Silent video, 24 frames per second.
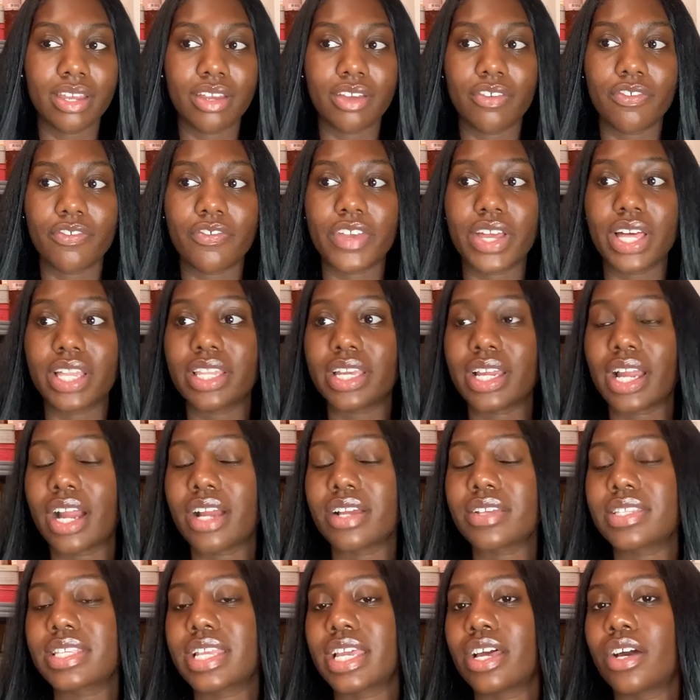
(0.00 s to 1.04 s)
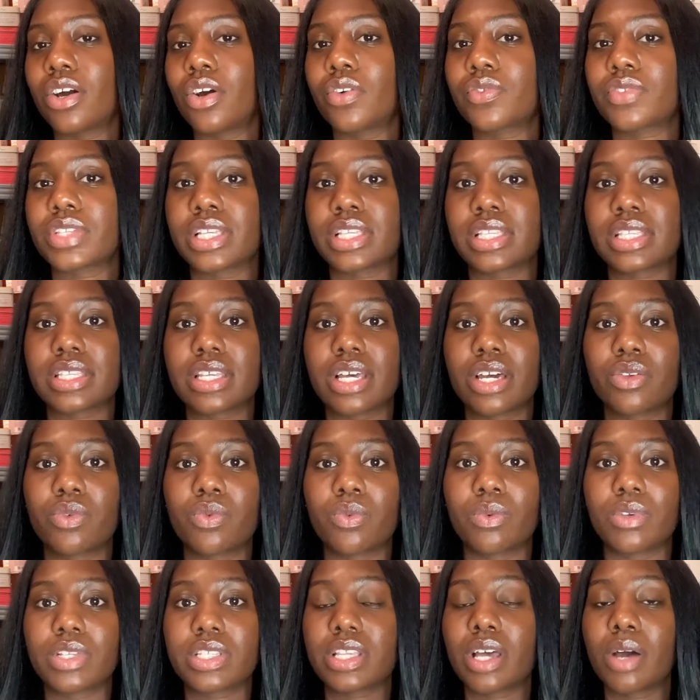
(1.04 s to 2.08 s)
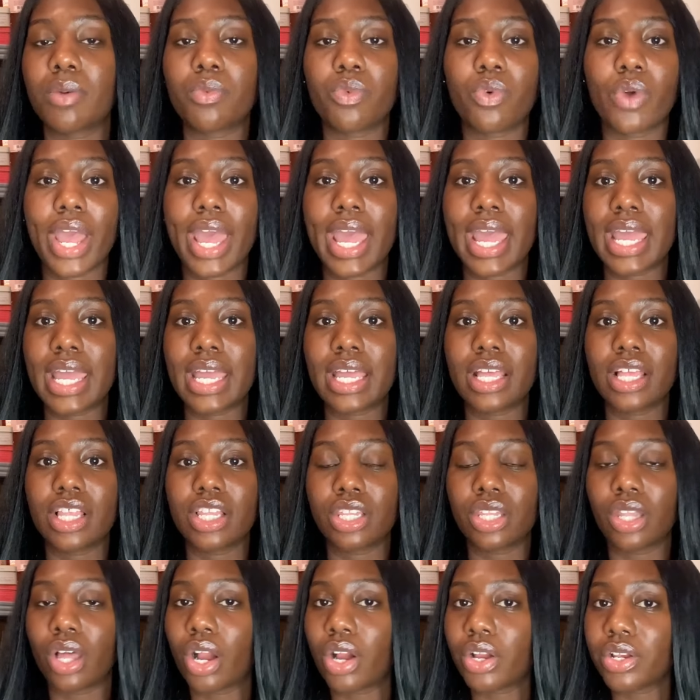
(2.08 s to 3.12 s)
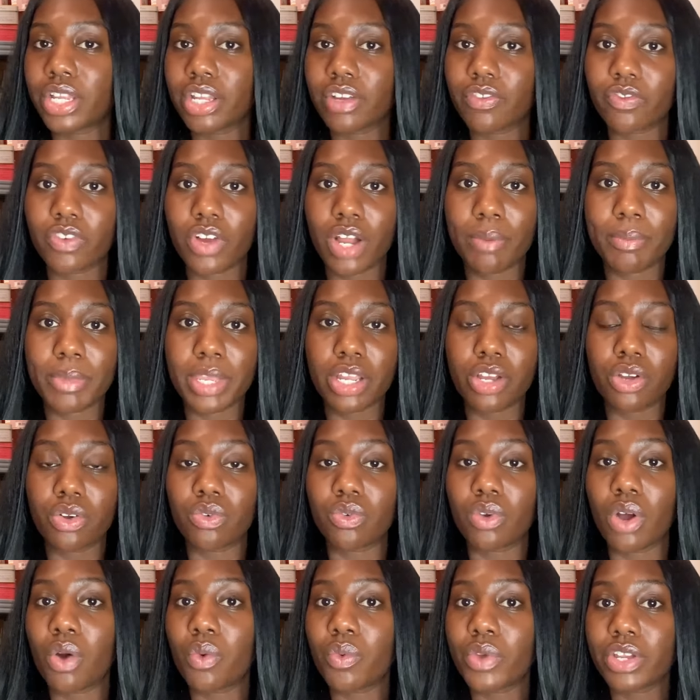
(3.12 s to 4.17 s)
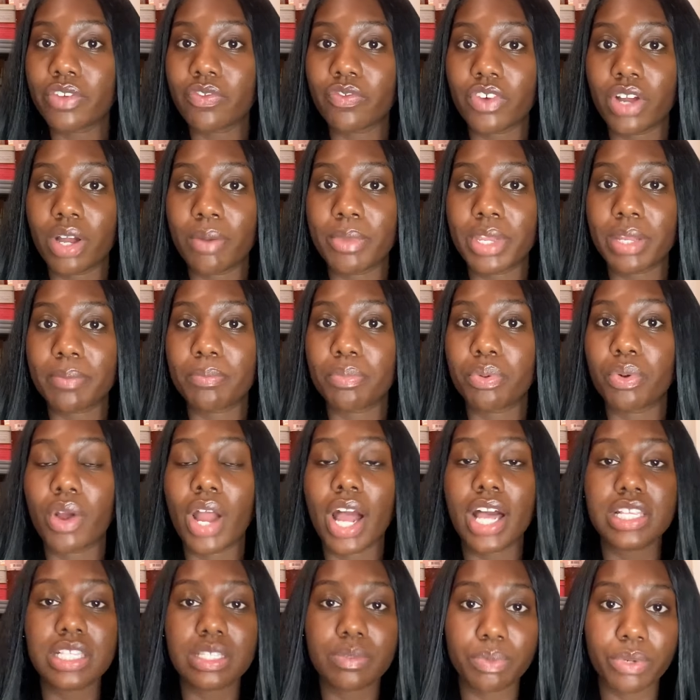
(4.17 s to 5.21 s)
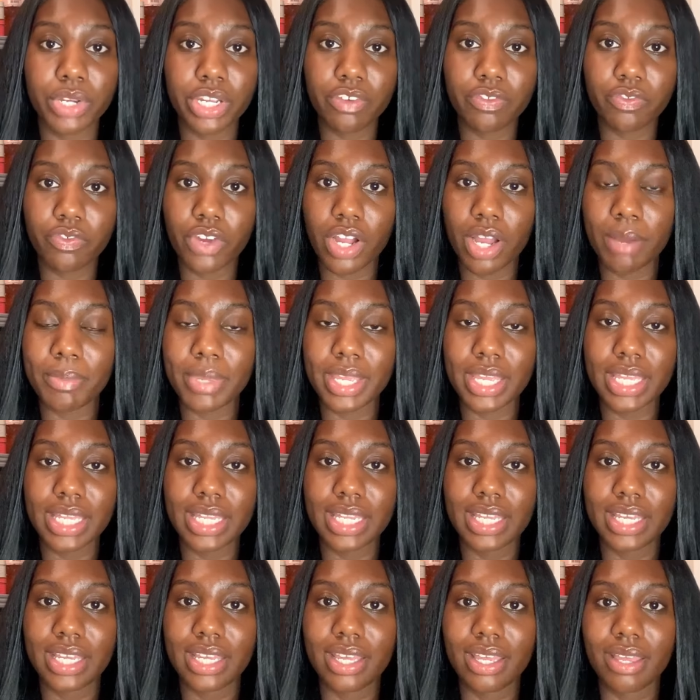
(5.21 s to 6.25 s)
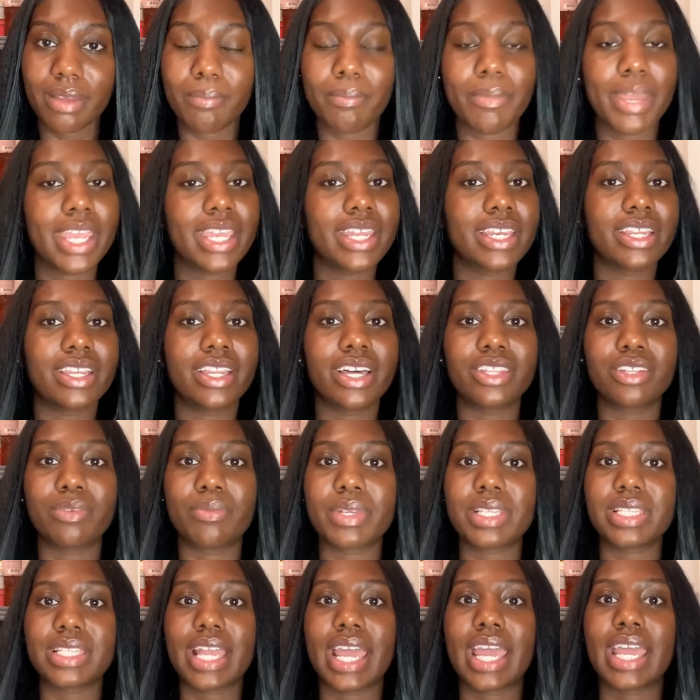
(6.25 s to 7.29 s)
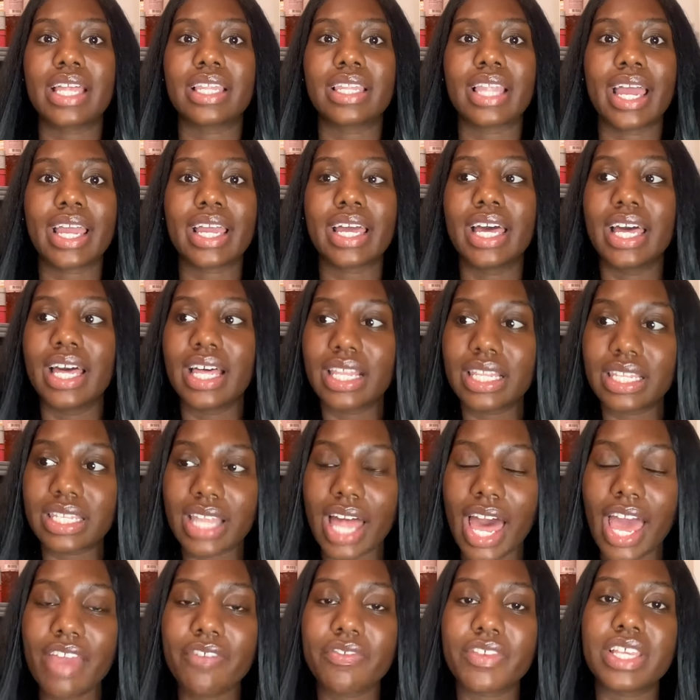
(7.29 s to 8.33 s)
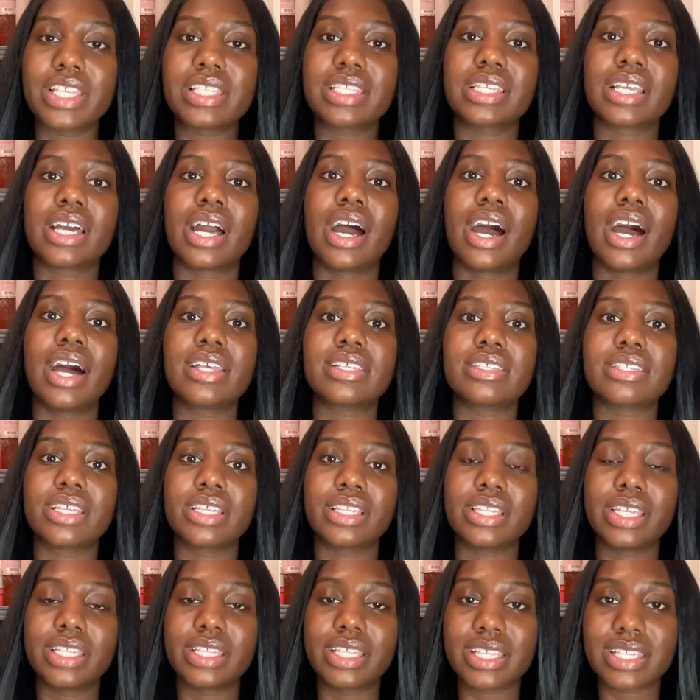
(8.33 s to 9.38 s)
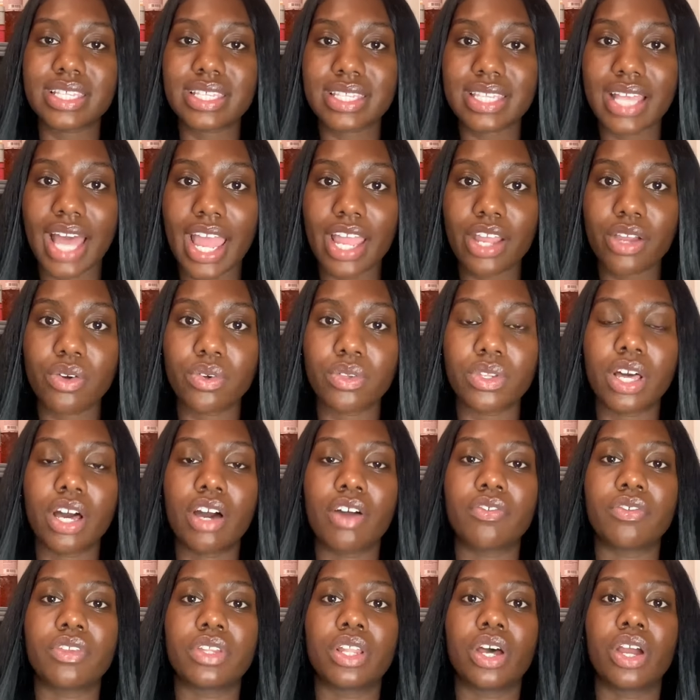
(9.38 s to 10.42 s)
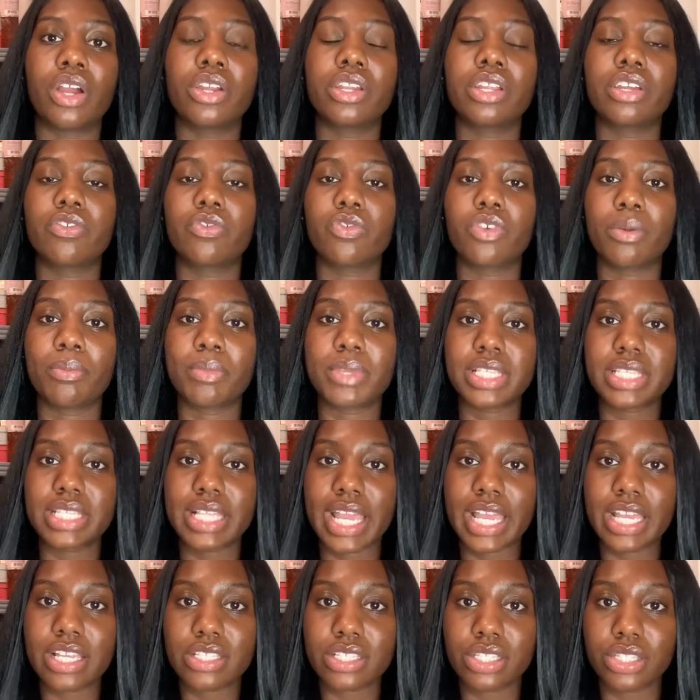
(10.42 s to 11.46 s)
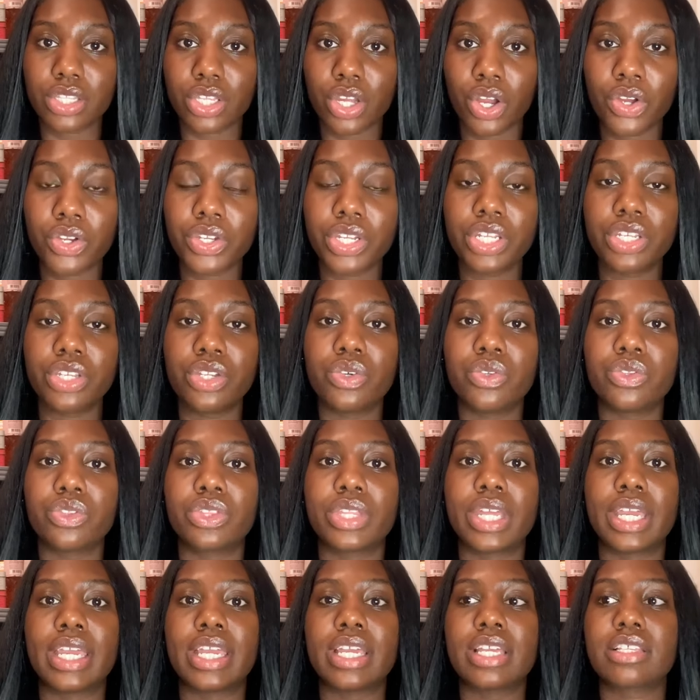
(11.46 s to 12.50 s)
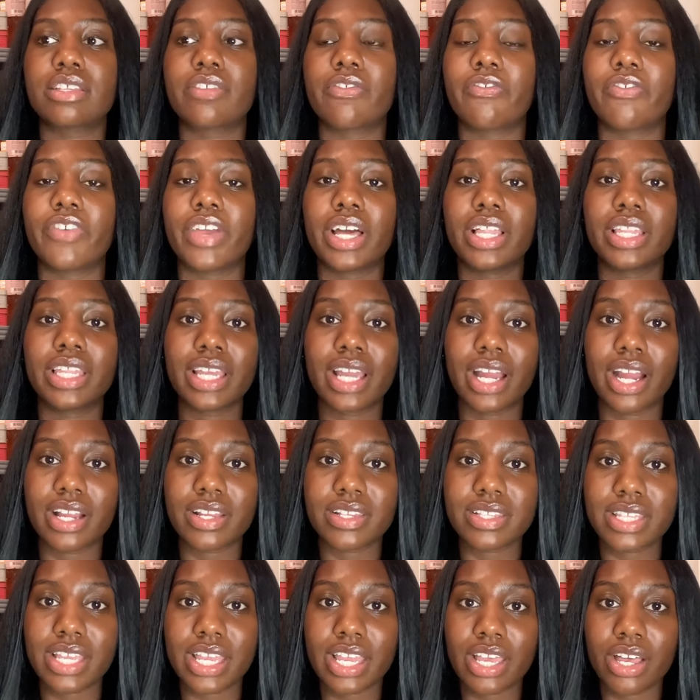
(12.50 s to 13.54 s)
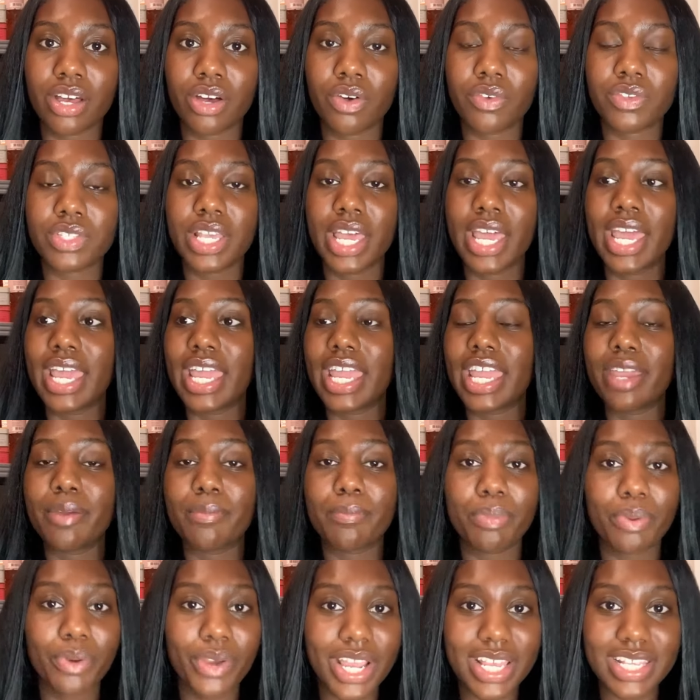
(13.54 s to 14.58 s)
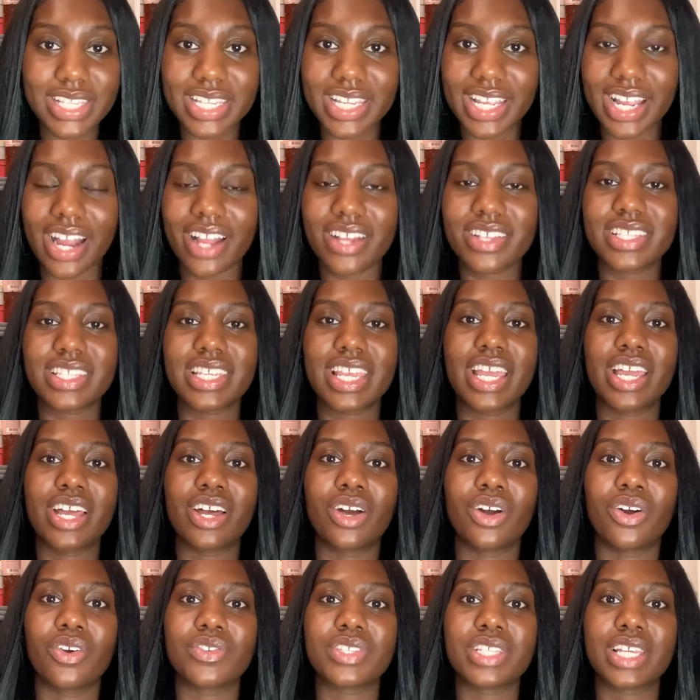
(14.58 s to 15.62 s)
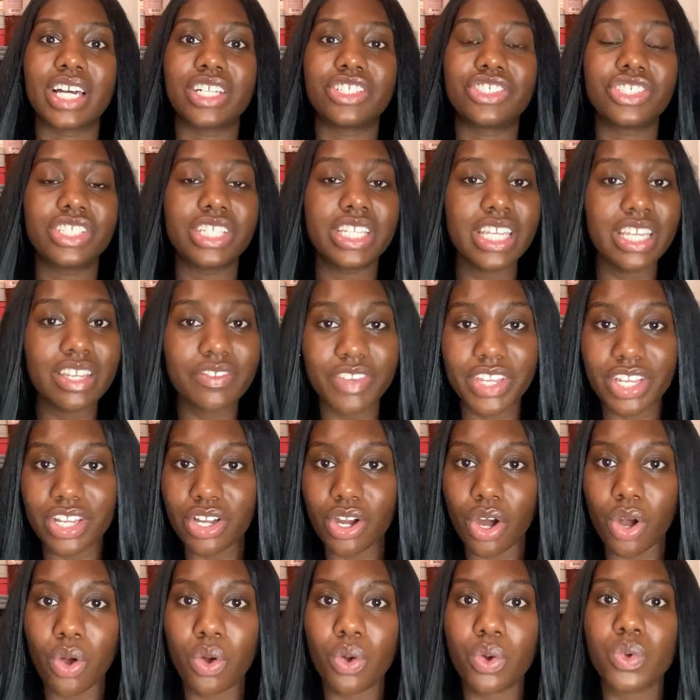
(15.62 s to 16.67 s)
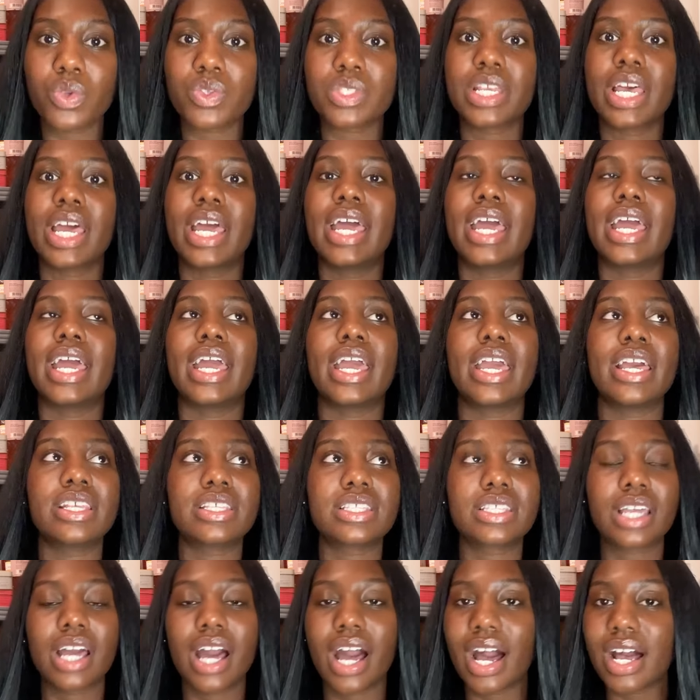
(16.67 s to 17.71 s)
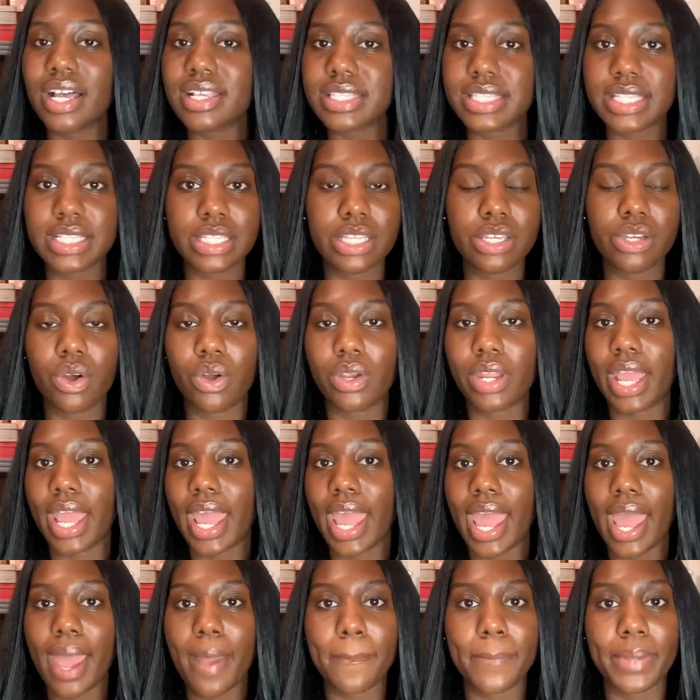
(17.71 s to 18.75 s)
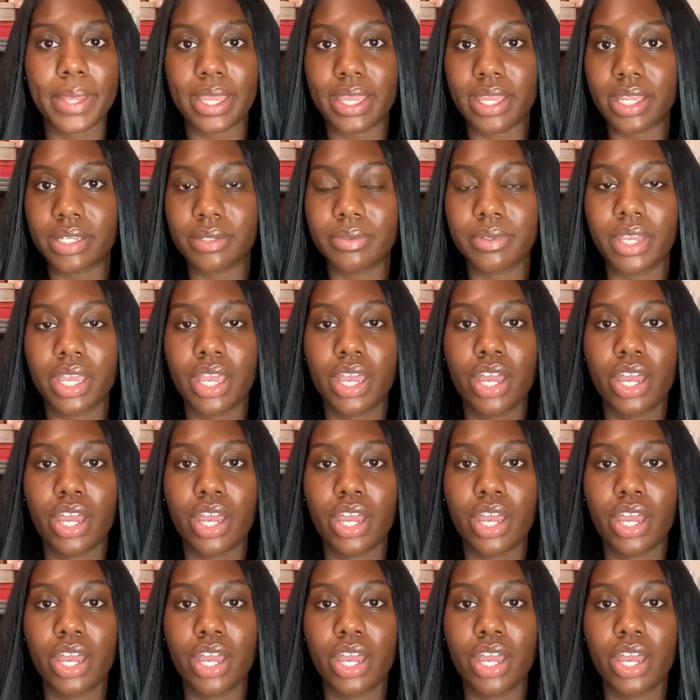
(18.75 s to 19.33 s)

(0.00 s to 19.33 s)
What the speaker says: failing ourselves in some way, learning from it, growing from it, prospering from it, making another mistake. Like, life is constantly this cycle of learning from mistakes, learning new things, failing ourselves, impressing ourselves, achieving goals. It's constantly going to happen.